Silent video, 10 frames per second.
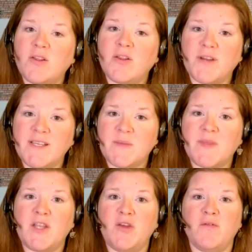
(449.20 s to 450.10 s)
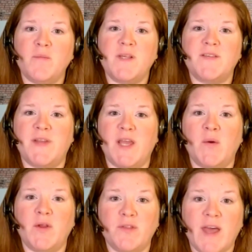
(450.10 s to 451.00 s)
Are you learning something new from this
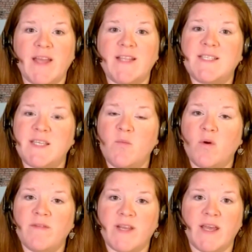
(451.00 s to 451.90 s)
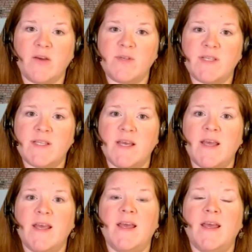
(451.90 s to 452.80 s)
video and you'd like to see more videos?
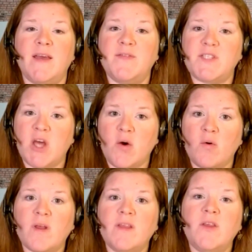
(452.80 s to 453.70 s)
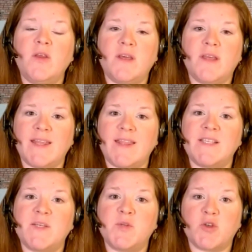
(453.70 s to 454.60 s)
If so, click
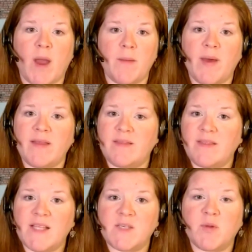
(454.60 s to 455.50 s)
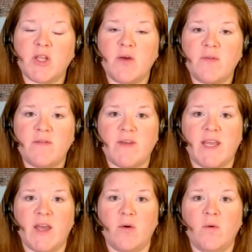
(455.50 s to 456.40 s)
the subscribe button that's below the
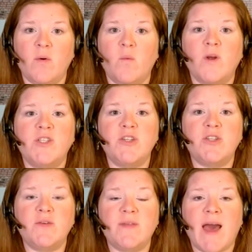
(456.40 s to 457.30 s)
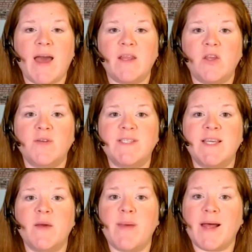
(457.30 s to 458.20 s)
video once you do that, you'll
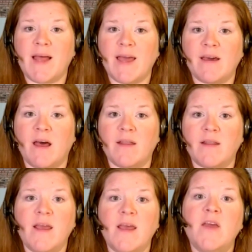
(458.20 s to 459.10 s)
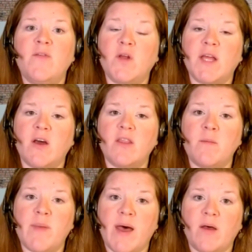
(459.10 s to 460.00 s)
see a bell icon. If you click on
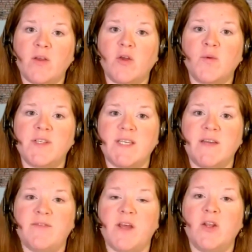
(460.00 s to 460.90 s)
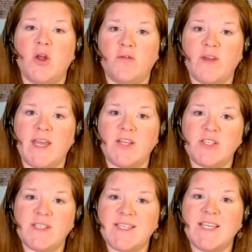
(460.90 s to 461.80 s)
the bell, you'll receive
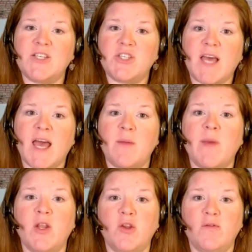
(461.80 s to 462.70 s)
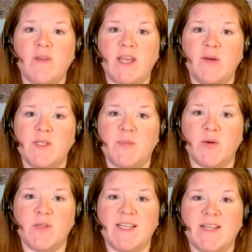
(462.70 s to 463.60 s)
notifications each time a new video is
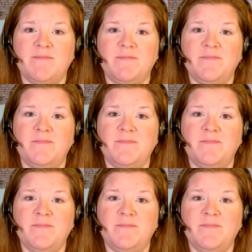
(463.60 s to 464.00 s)
posted.